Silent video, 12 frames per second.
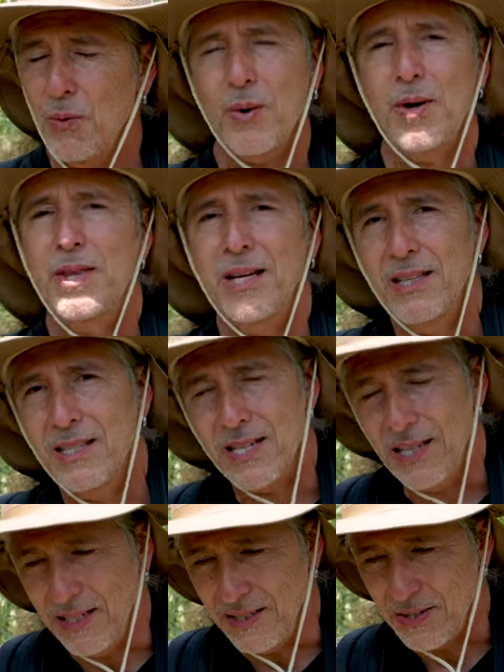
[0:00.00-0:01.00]
What do I think of
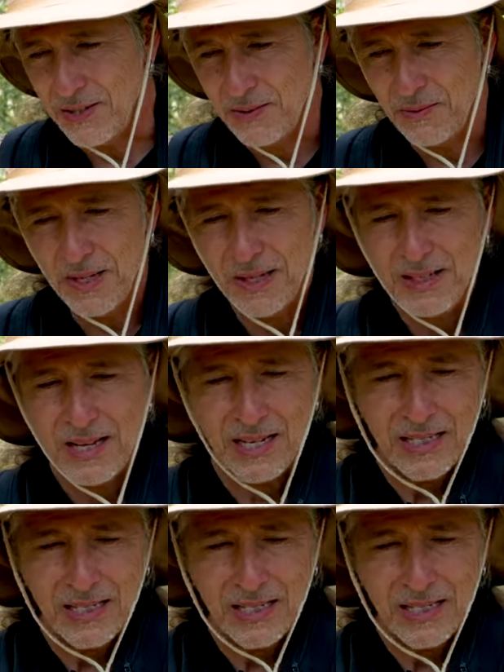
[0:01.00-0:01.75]
this lens? Well,